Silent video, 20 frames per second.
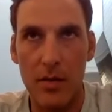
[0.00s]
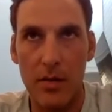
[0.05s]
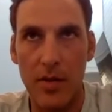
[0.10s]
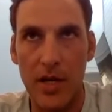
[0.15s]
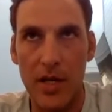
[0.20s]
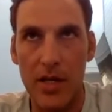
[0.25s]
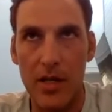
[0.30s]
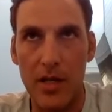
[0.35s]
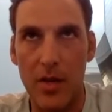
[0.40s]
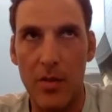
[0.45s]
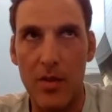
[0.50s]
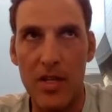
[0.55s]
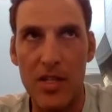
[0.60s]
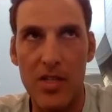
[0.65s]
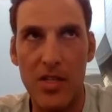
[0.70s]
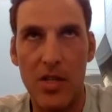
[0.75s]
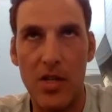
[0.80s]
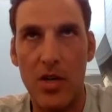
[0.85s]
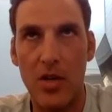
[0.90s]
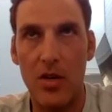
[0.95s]
but
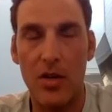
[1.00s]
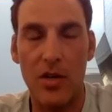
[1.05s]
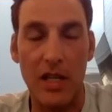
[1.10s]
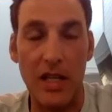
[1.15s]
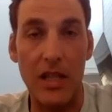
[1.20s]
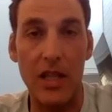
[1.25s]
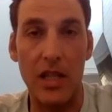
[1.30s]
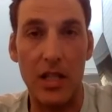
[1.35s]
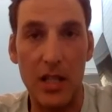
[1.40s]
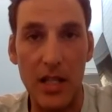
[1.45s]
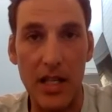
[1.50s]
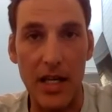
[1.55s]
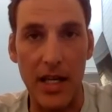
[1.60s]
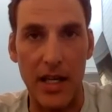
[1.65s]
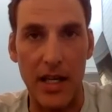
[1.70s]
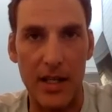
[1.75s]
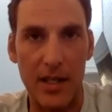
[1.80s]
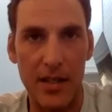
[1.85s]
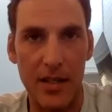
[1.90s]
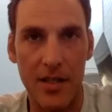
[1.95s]
nobody's cured in the
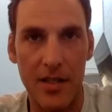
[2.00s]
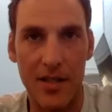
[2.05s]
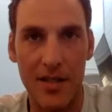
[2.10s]
clinic.